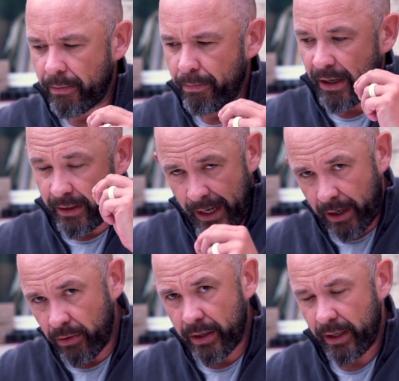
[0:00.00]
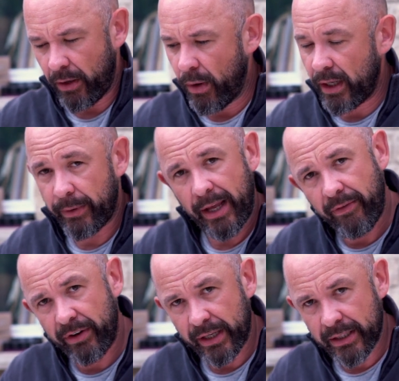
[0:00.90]
But now, in a world where
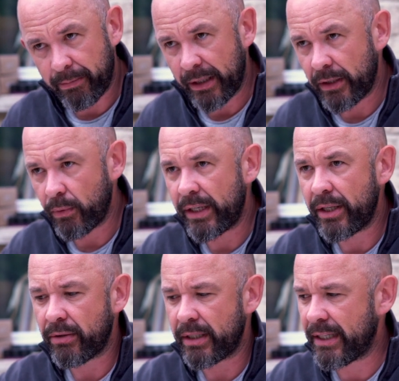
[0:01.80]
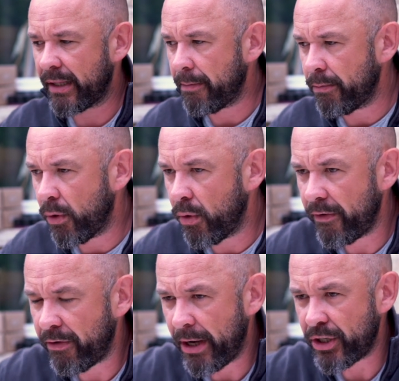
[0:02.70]
everything is abundant, we need to understand the more
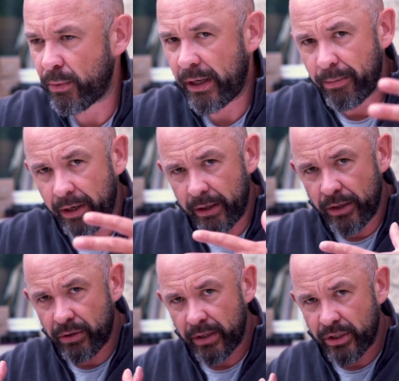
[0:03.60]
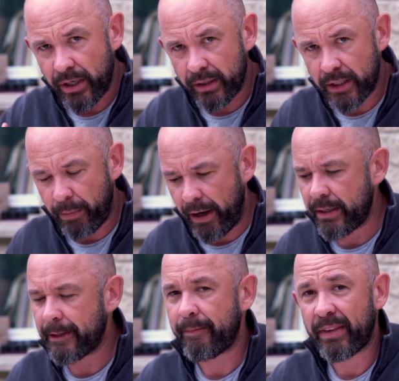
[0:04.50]
information we can bring into this child
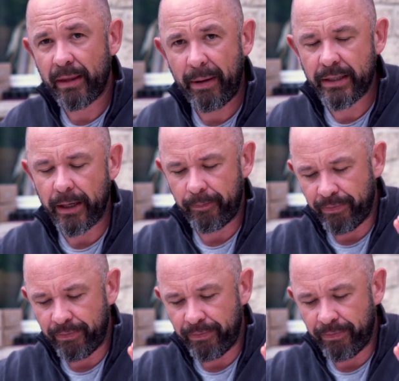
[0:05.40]
experience, the better.